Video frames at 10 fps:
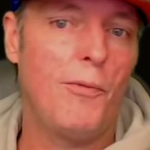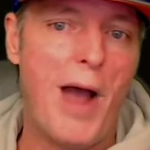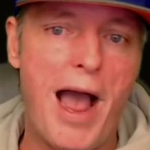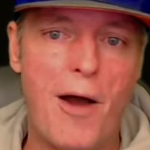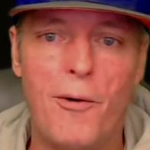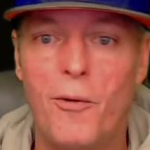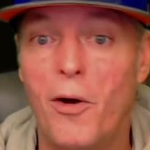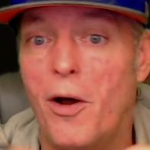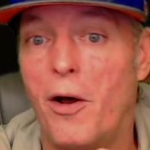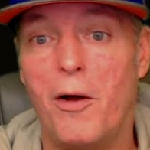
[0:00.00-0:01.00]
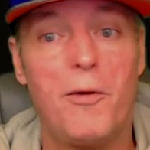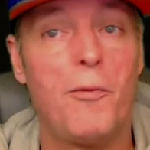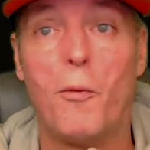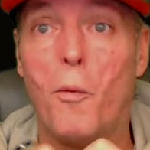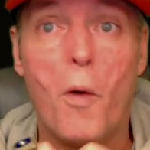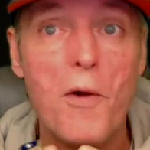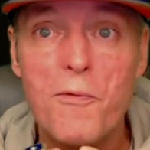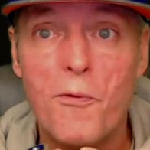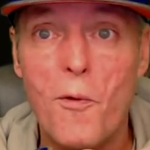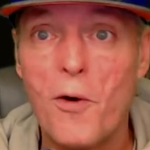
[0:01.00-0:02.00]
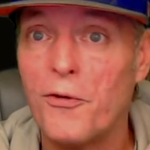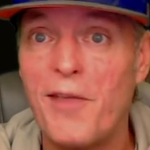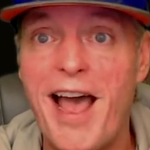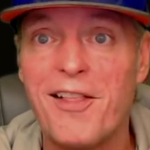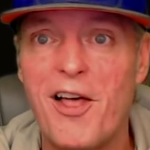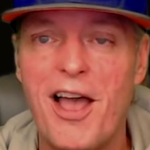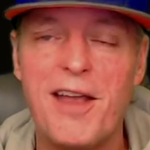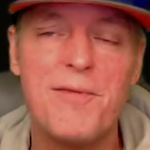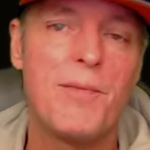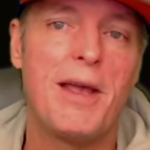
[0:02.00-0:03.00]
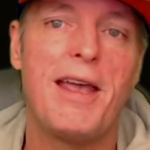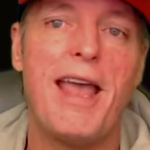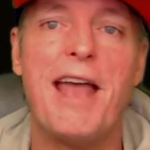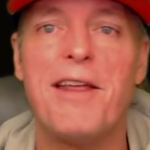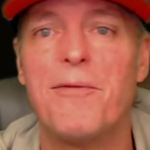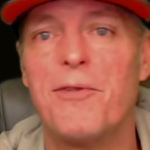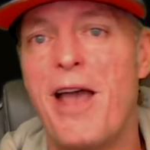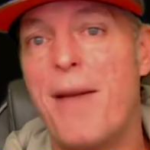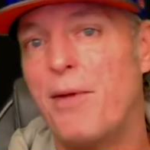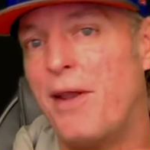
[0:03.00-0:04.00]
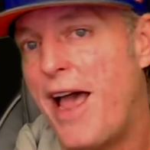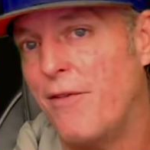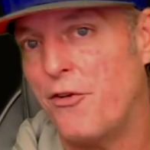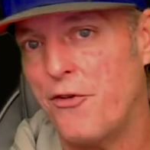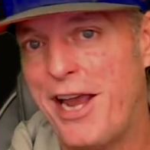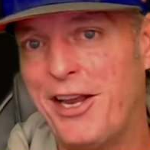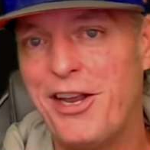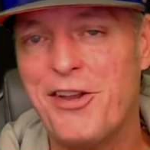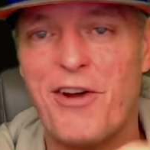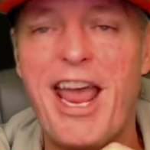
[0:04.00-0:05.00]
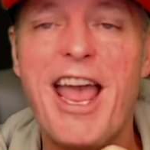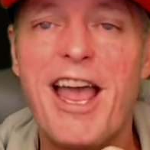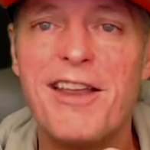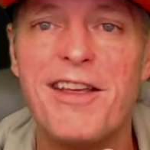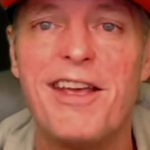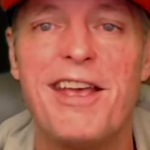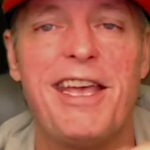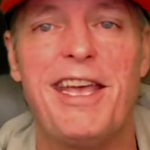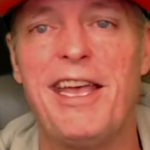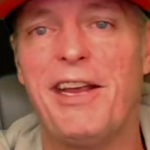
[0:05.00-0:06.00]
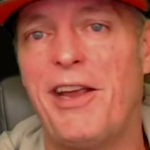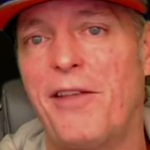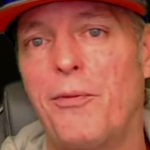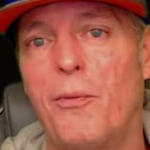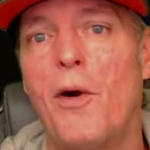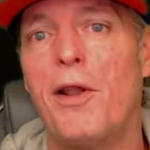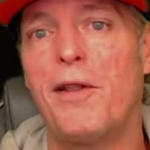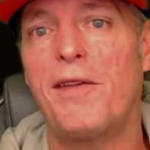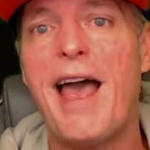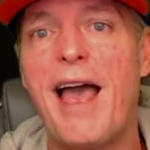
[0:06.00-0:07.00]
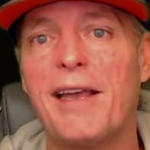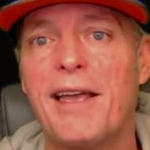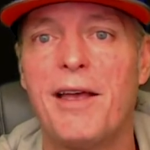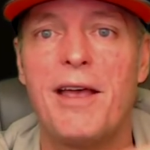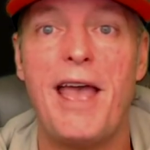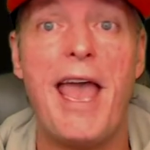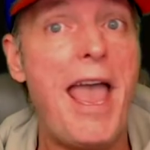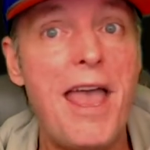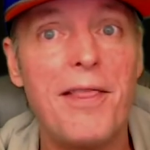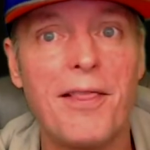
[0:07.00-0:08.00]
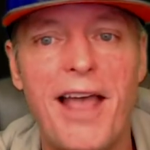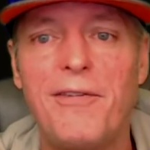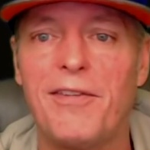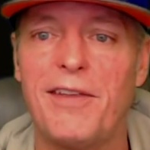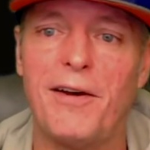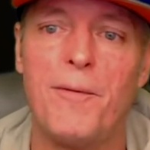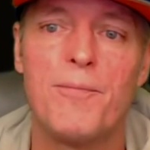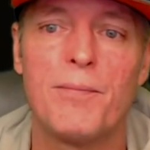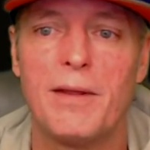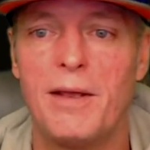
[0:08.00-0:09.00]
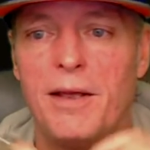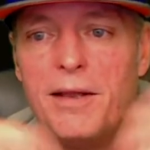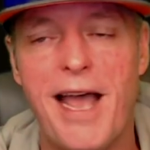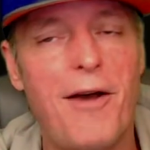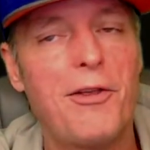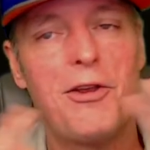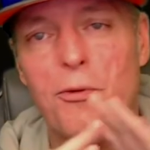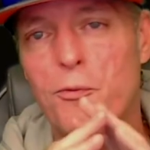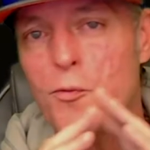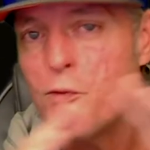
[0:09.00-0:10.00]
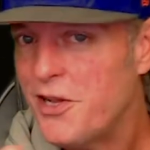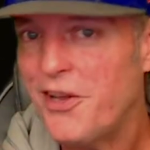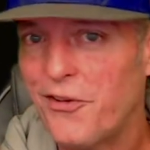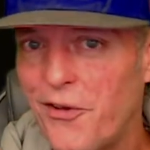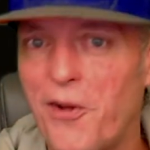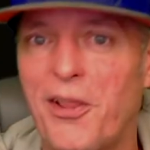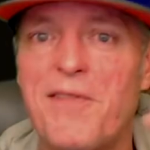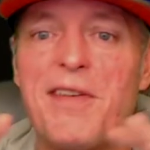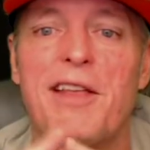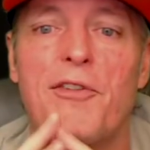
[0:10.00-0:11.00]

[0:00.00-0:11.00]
Wow. 1/4 stat line. And if you happen to have a dragon in your hand, it gets 1 attack and lifesteal. Now you could really start living the